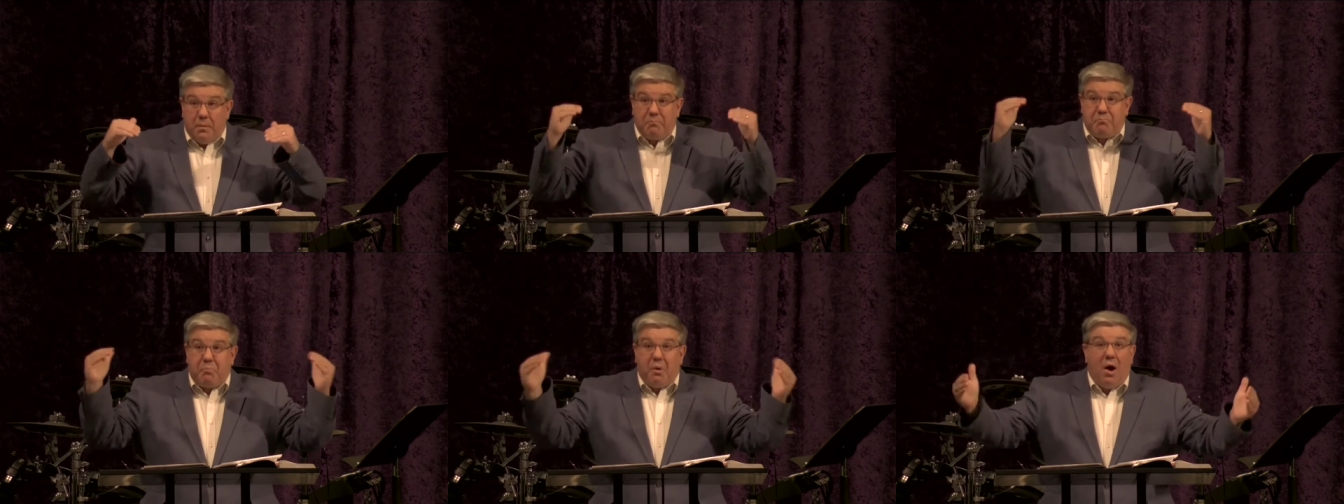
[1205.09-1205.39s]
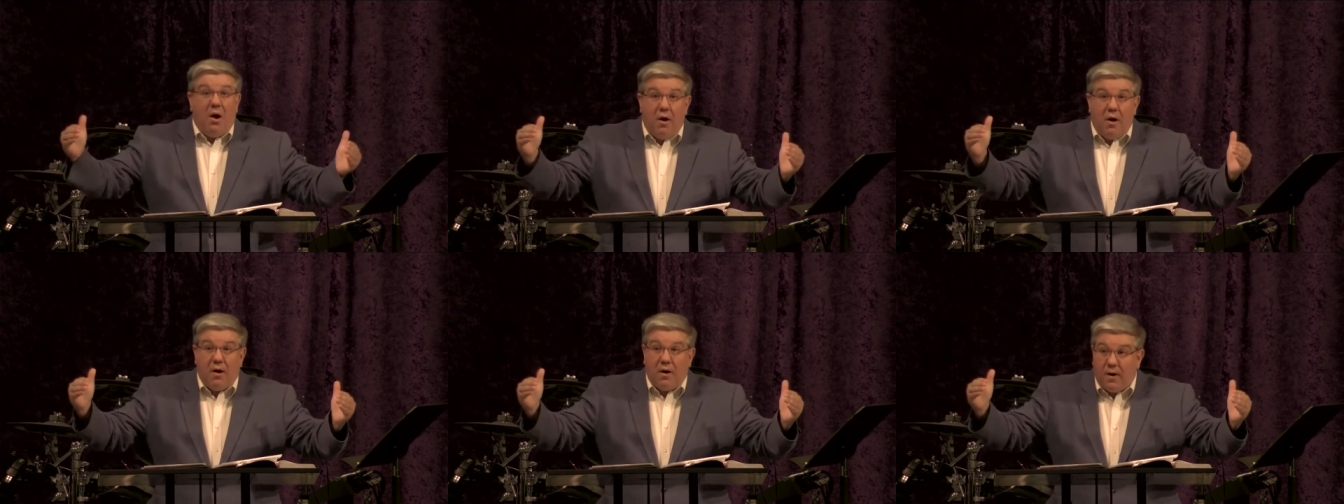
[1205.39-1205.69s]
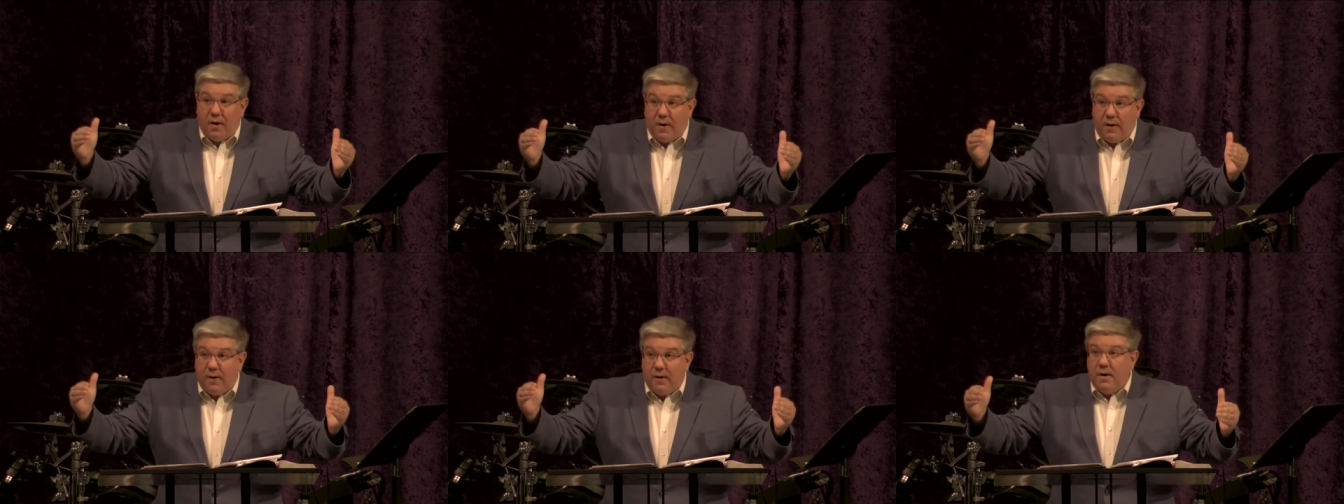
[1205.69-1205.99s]
a
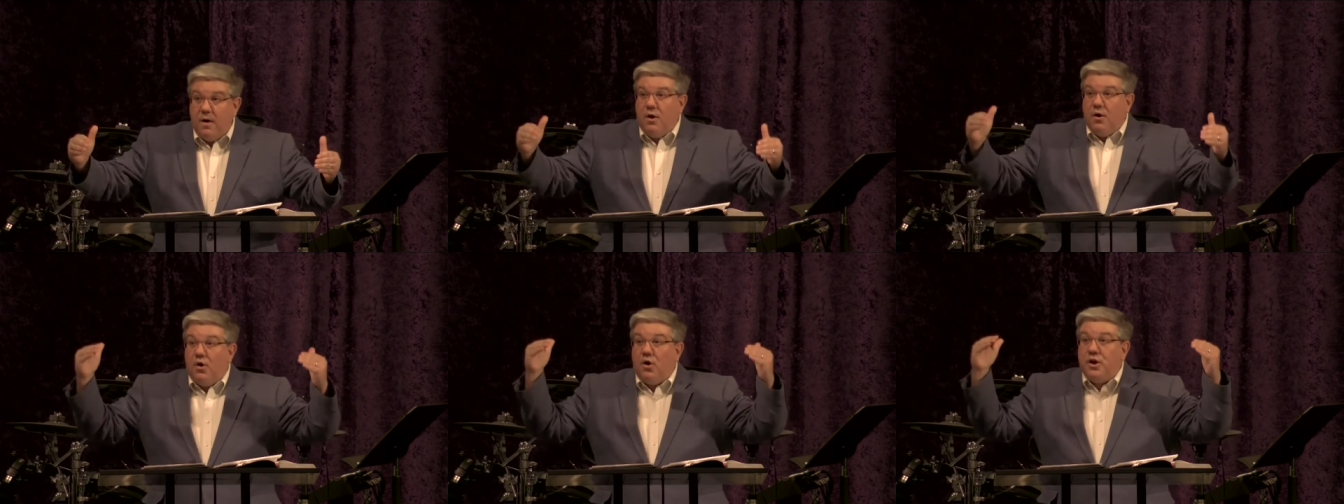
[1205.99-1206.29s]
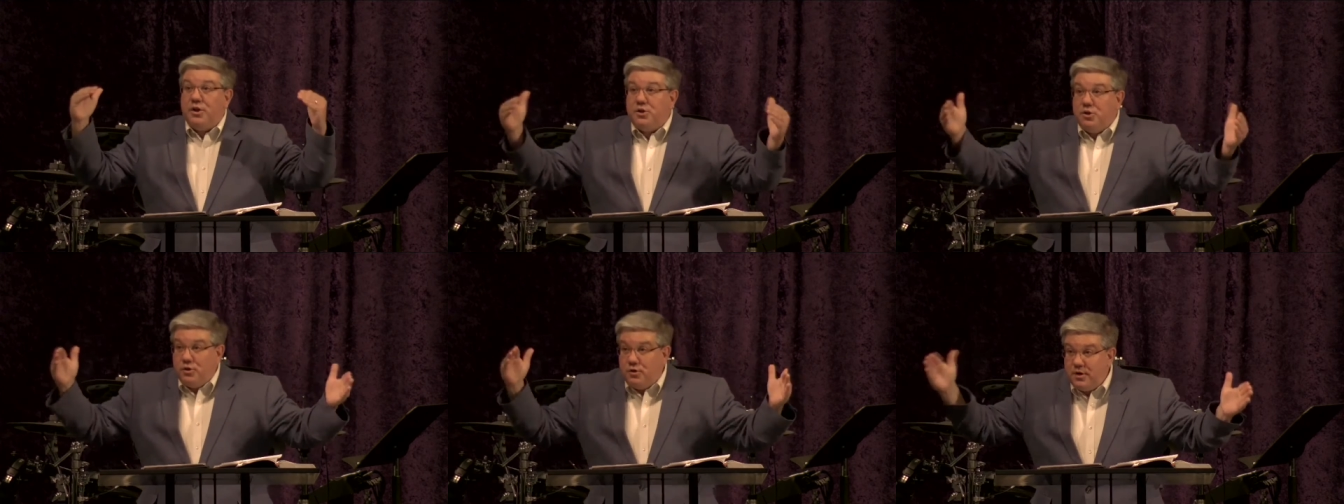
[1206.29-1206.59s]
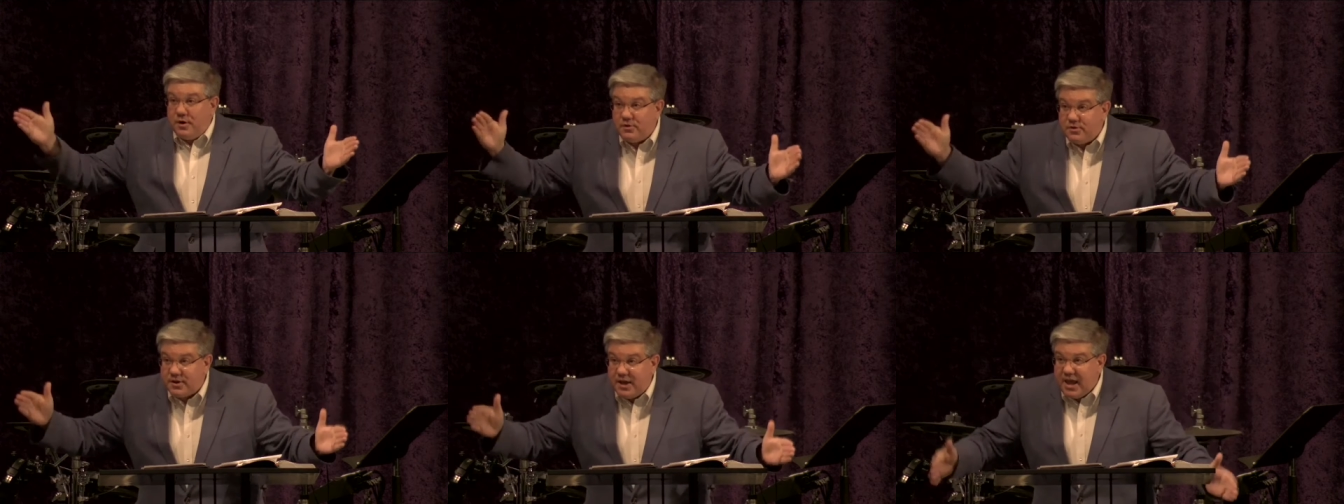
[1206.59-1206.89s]
bar on New
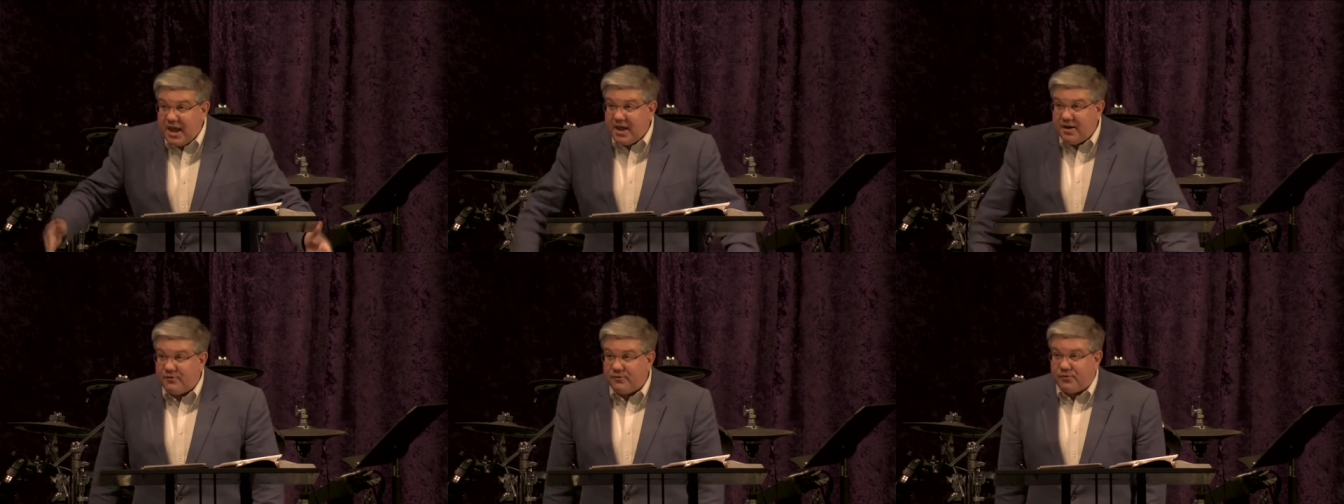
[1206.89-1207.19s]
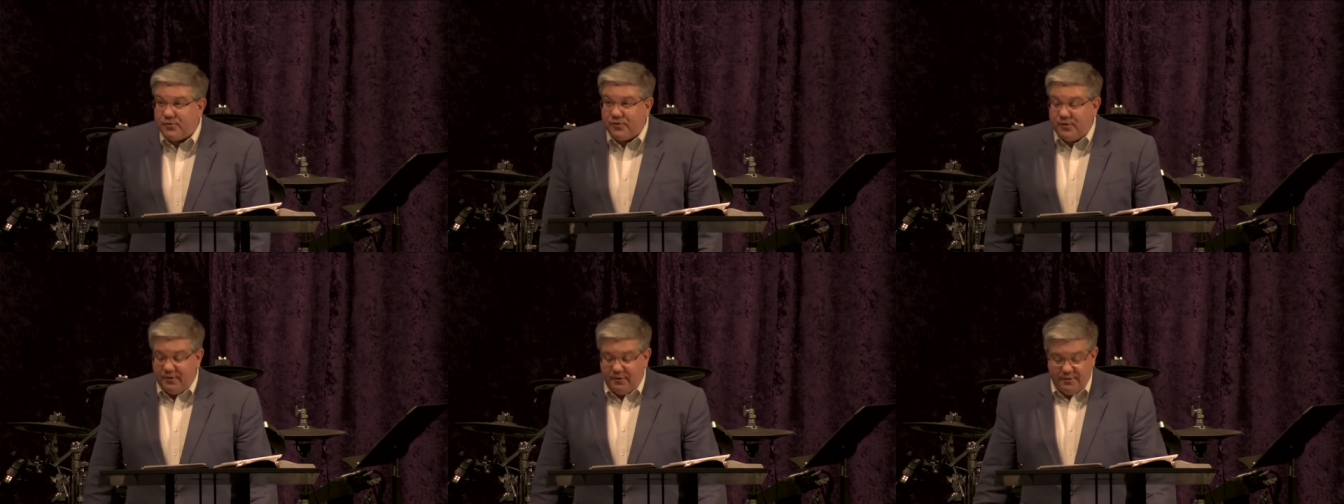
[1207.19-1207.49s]
Year's Eve.